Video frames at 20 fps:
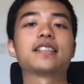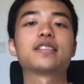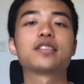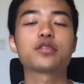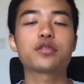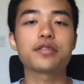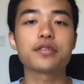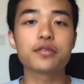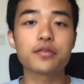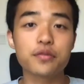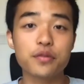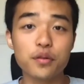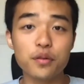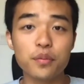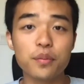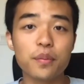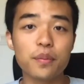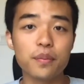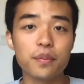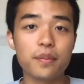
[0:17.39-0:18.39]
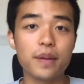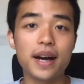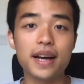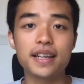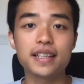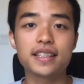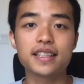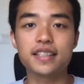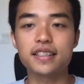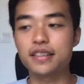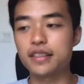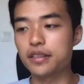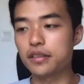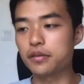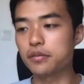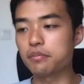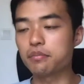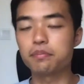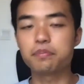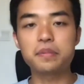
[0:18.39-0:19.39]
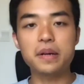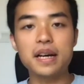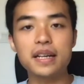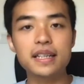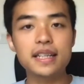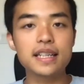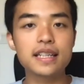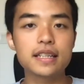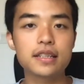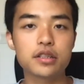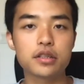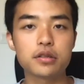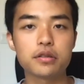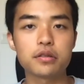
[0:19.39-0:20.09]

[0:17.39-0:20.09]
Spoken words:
transform my body